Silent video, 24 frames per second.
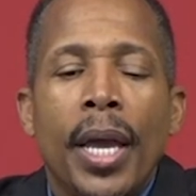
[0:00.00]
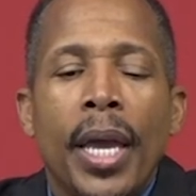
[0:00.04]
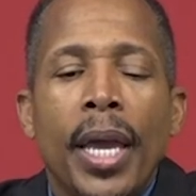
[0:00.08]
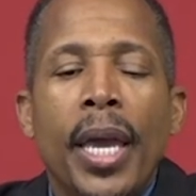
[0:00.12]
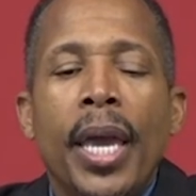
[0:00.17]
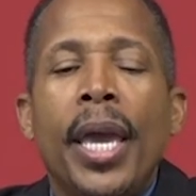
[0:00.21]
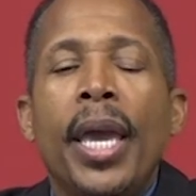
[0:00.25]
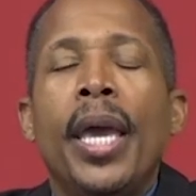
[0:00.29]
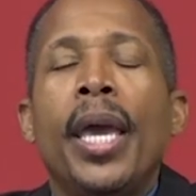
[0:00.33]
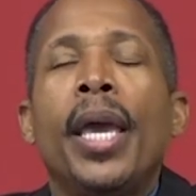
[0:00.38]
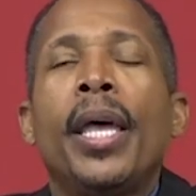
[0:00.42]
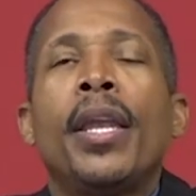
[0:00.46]

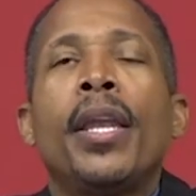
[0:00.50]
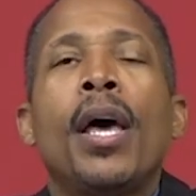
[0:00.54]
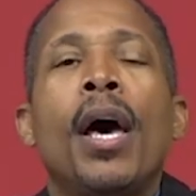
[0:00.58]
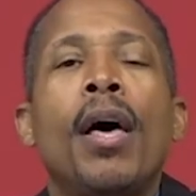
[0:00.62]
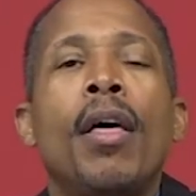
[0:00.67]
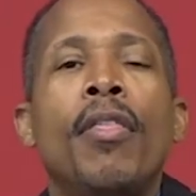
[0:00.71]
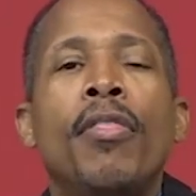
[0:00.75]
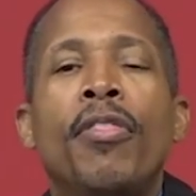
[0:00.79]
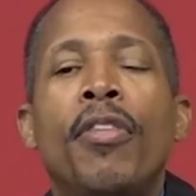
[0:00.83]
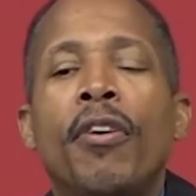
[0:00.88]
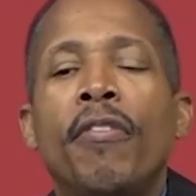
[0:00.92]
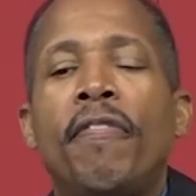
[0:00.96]
in
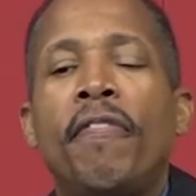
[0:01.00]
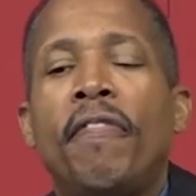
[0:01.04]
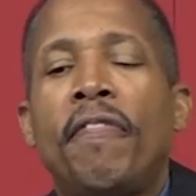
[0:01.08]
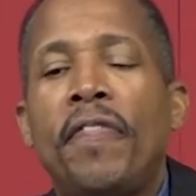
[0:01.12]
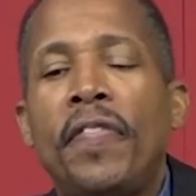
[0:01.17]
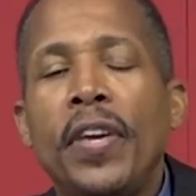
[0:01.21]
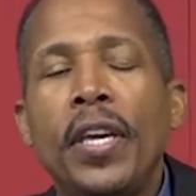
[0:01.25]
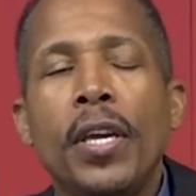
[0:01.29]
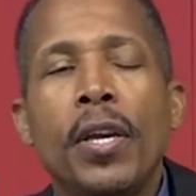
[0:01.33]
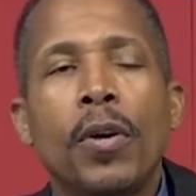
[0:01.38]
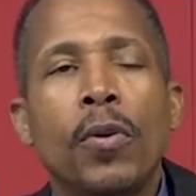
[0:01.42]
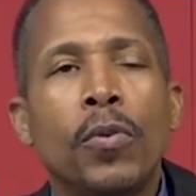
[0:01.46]
the
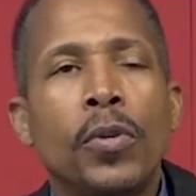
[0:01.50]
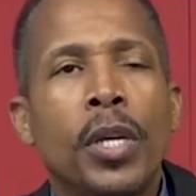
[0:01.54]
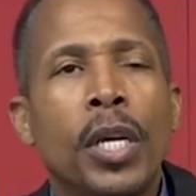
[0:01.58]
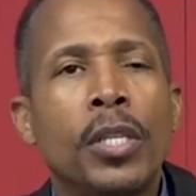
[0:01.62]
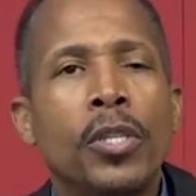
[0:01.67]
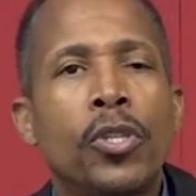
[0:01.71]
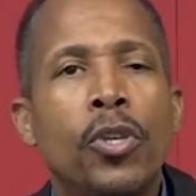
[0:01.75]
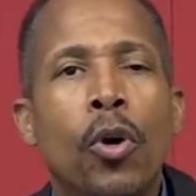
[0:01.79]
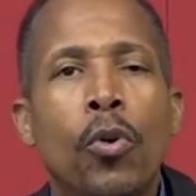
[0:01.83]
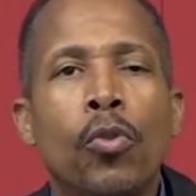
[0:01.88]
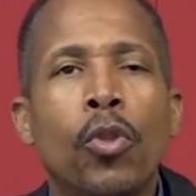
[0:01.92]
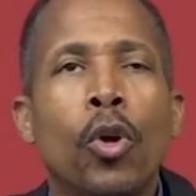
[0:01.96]
field.
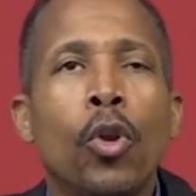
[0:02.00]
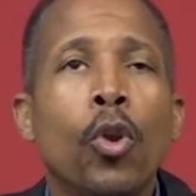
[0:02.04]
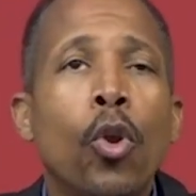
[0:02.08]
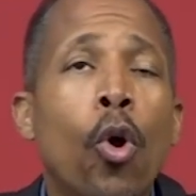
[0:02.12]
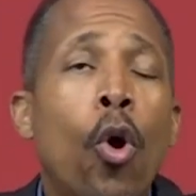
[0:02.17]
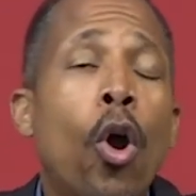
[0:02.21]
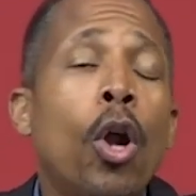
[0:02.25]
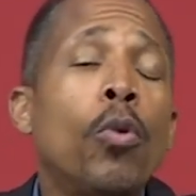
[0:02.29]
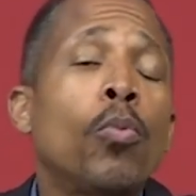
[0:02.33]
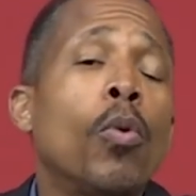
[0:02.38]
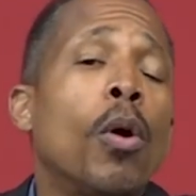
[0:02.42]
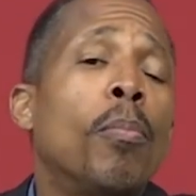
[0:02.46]
And so the
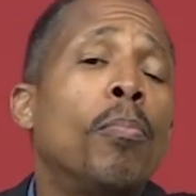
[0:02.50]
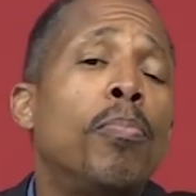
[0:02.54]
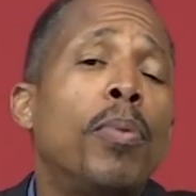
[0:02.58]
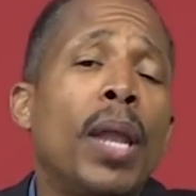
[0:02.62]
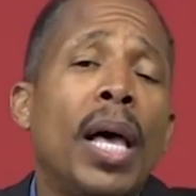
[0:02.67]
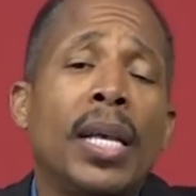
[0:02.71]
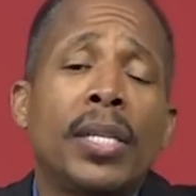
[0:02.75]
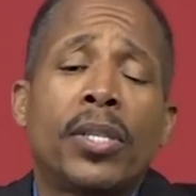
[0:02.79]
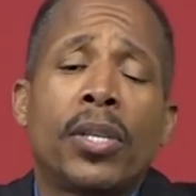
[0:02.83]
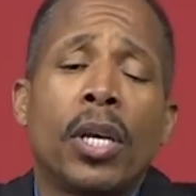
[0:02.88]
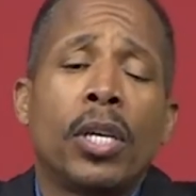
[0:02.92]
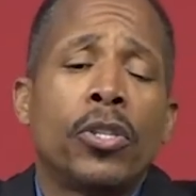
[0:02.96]
Lord will
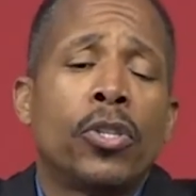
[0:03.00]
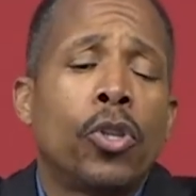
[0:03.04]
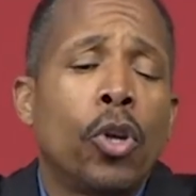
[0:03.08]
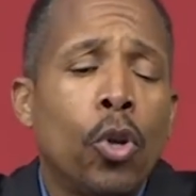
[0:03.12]
bless us.